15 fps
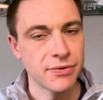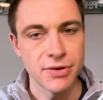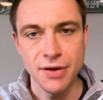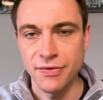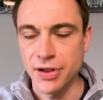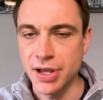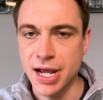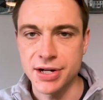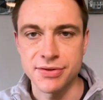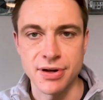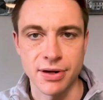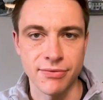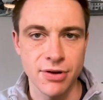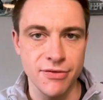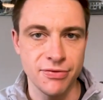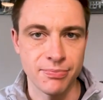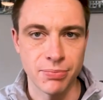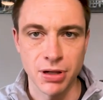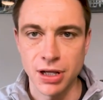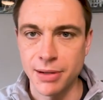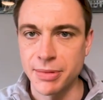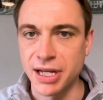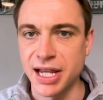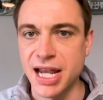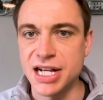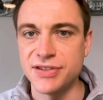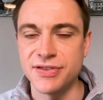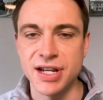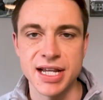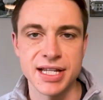Rough electric, rough plumbing,
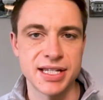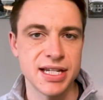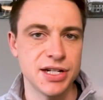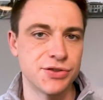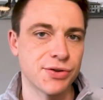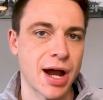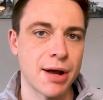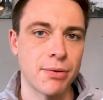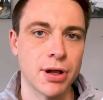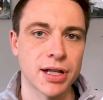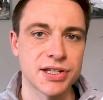HVAC, drywall,